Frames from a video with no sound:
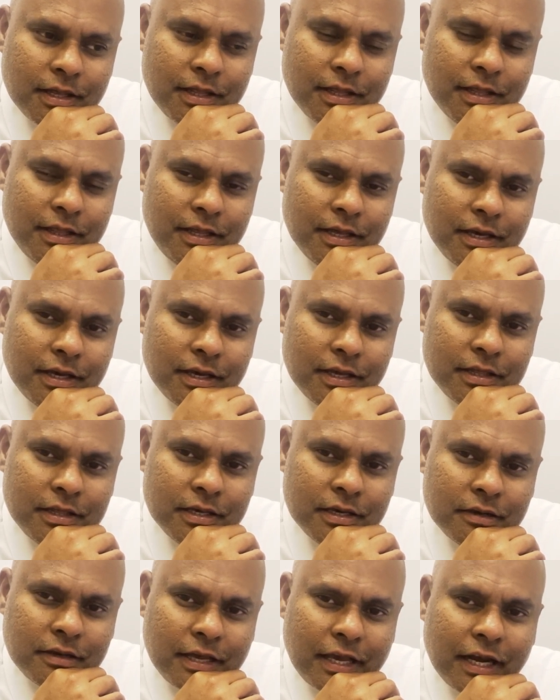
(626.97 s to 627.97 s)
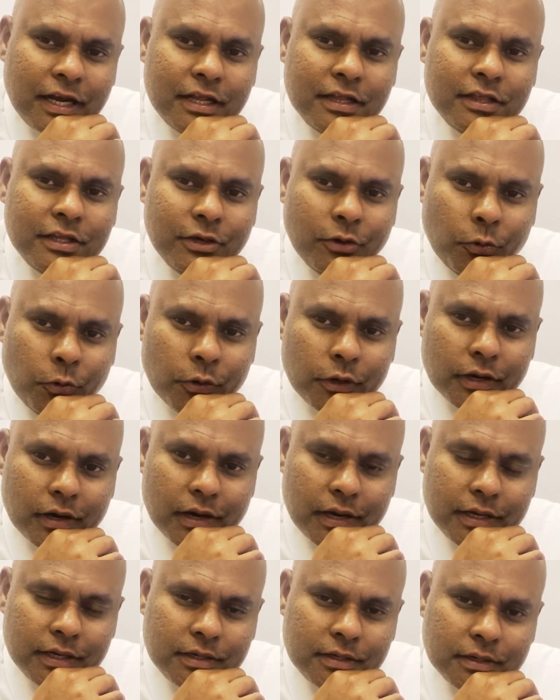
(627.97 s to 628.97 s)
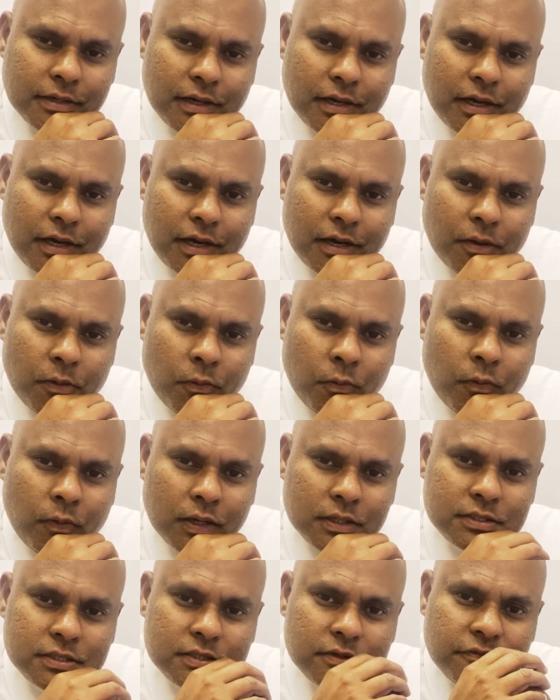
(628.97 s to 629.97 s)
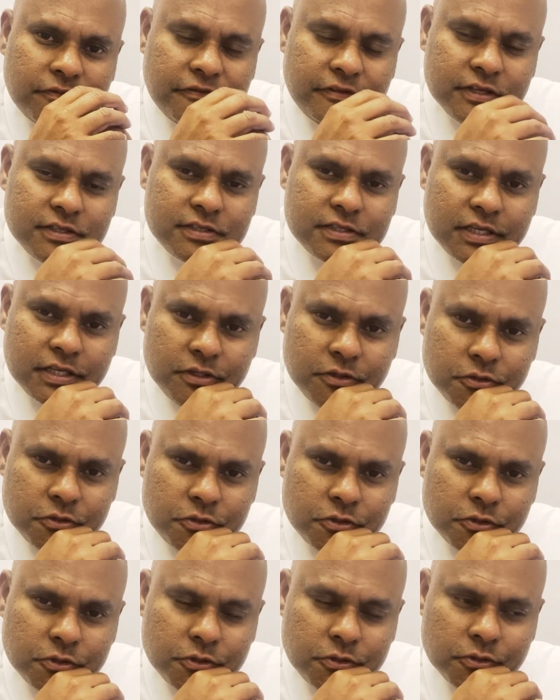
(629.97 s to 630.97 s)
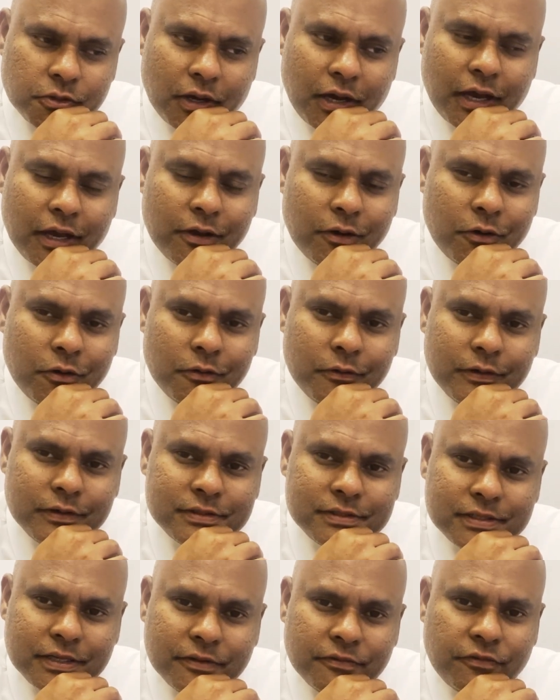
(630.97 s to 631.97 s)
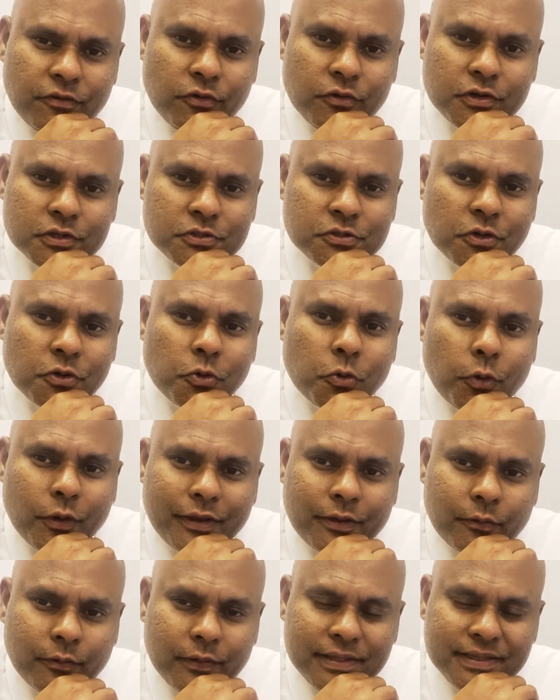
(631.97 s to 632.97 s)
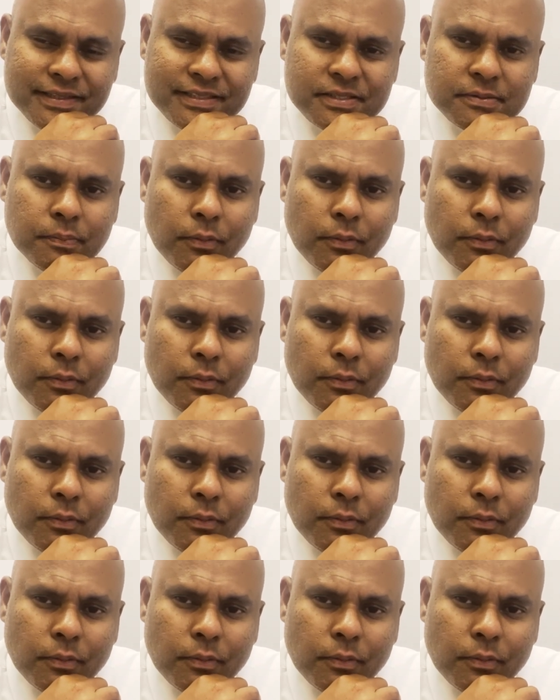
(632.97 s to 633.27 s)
the getting the order right. What's the first thing you should do? I always say focus on quick wins,